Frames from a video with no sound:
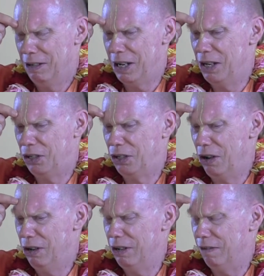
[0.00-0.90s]

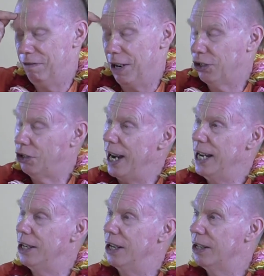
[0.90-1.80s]
concerned and
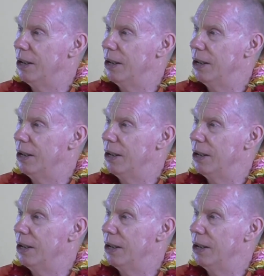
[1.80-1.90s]
frustrated.